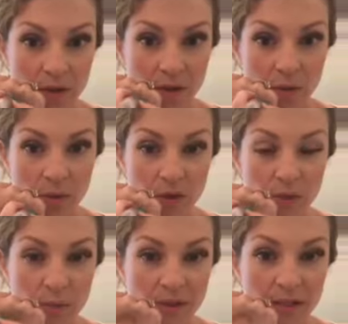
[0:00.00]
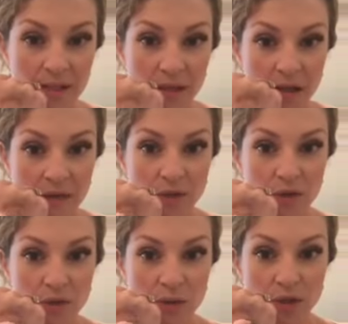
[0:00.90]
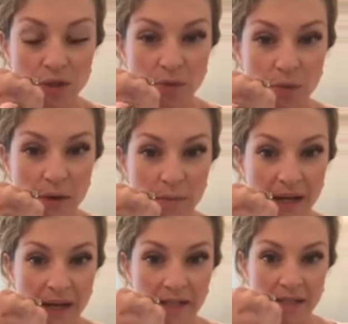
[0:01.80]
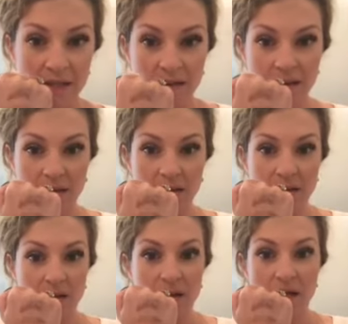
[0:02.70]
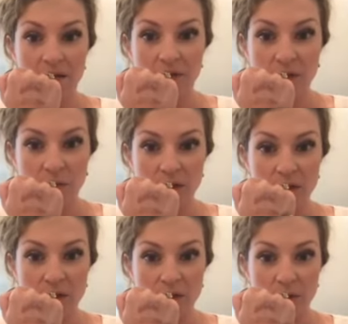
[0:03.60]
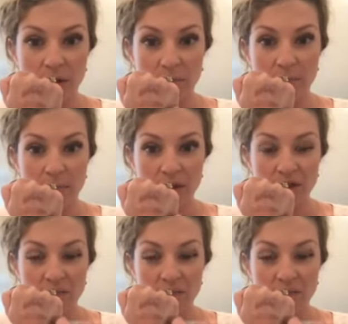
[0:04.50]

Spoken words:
when you put this on, if you just want to do one pass, if you want to do a bunch of